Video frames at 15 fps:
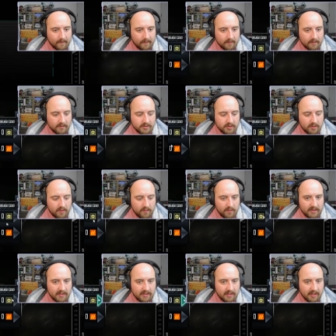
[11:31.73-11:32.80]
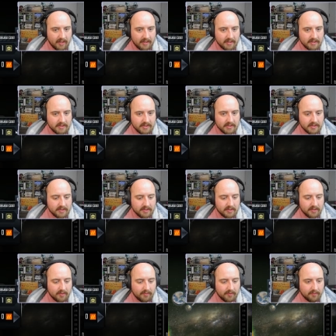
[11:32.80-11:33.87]
Let's go with the ice.
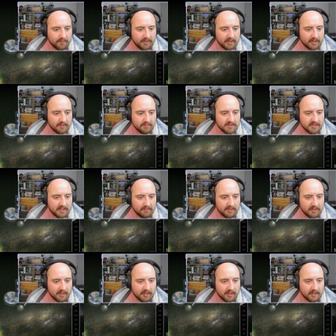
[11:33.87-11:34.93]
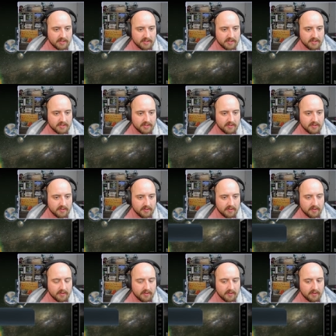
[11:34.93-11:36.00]
The pickups can be nice.
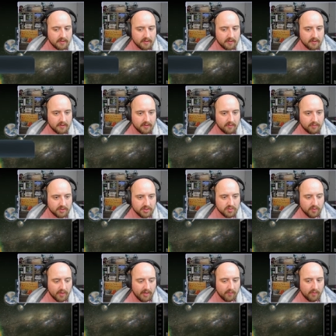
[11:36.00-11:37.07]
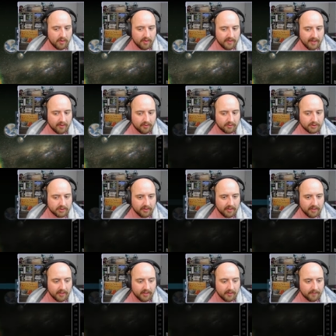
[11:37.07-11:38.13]
Which is why I wanted that ocean
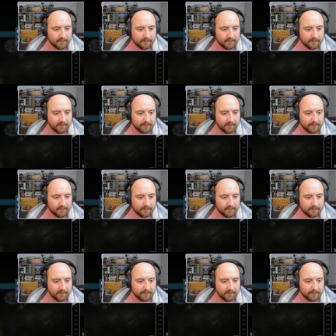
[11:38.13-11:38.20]
there.